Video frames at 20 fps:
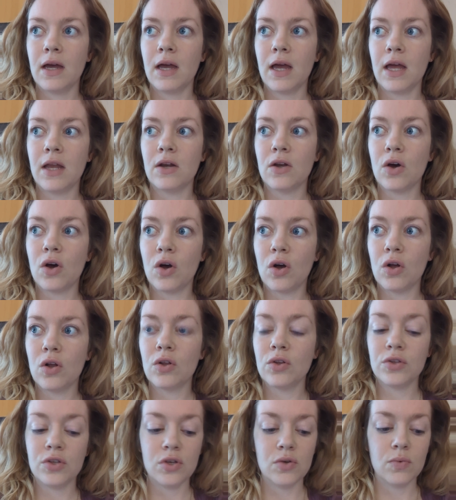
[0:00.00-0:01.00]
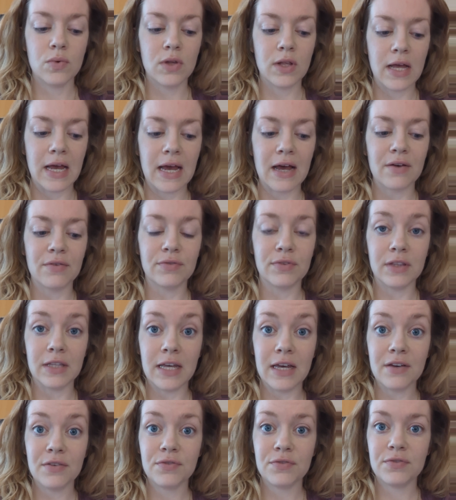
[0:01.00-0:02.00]
And all you will have
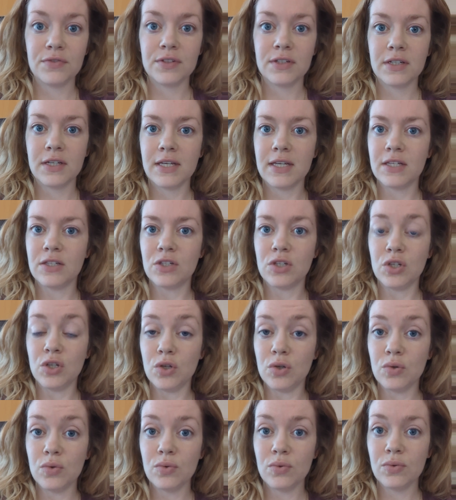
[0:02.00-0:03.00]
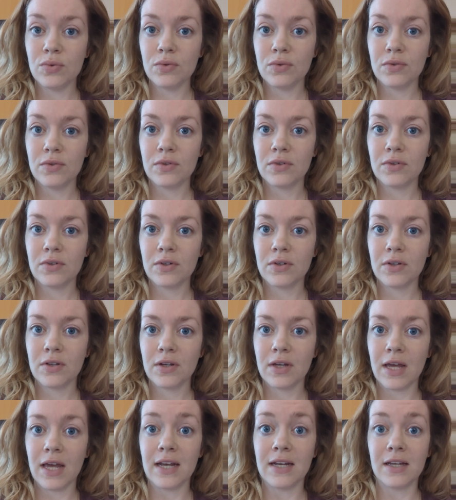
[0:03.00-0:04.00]
left is you
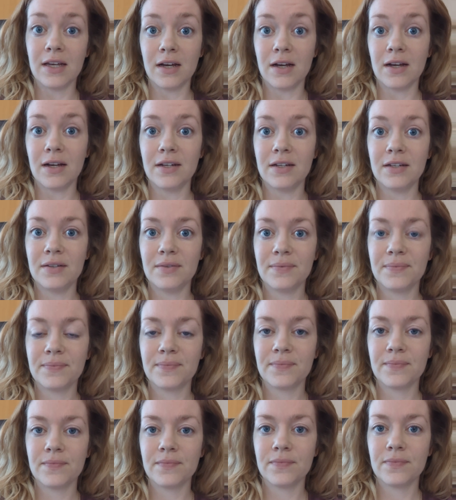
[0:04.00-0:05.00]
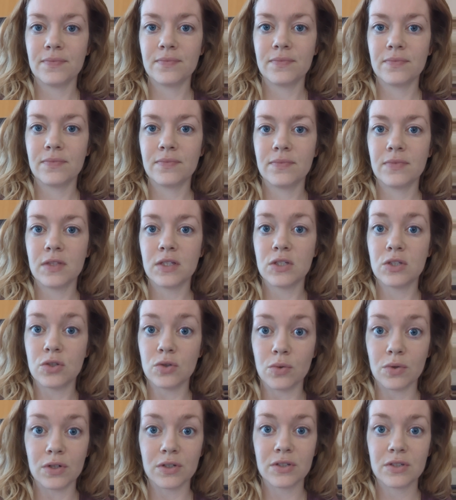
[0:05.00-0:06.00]
and God,
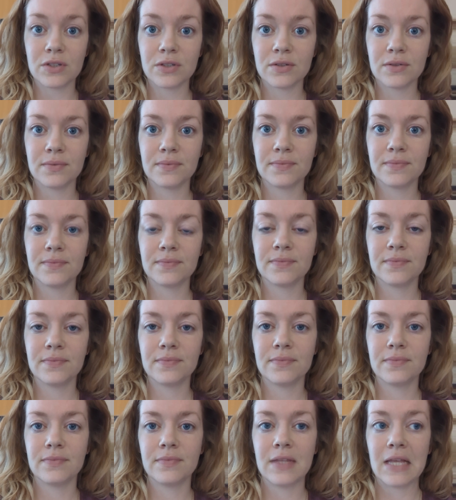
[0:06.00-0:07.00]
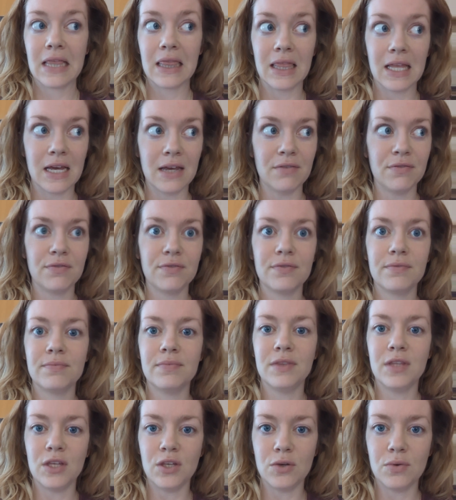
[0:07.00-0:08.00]
source, life,
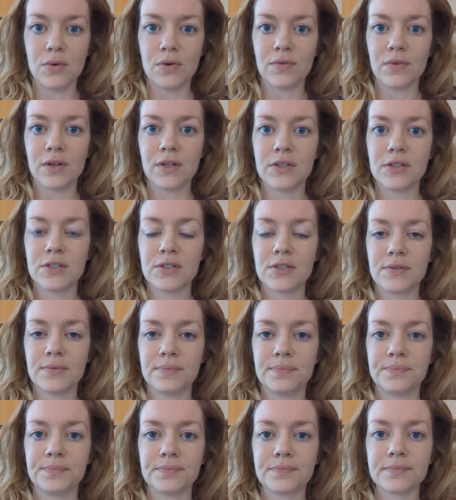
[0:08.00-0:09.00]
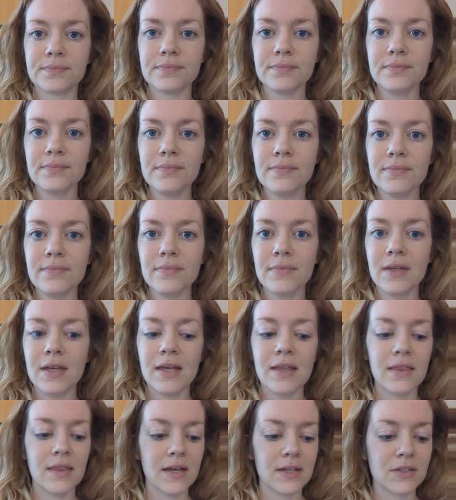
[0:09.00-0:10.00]
the universe.
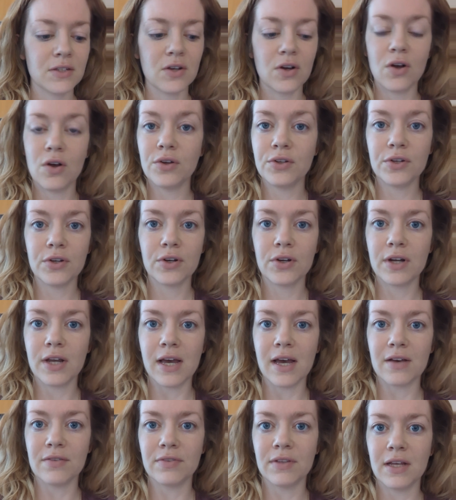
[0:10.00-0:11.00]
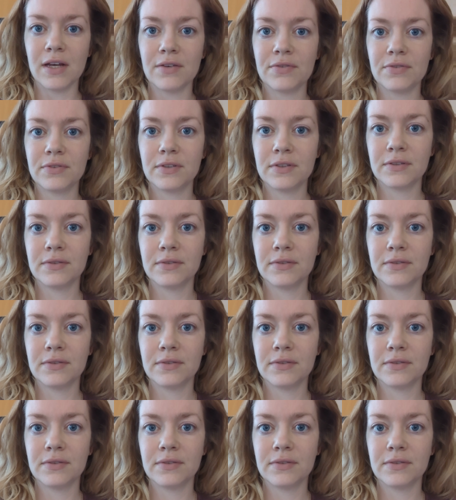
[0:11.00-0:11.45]
That's all you're going to have left.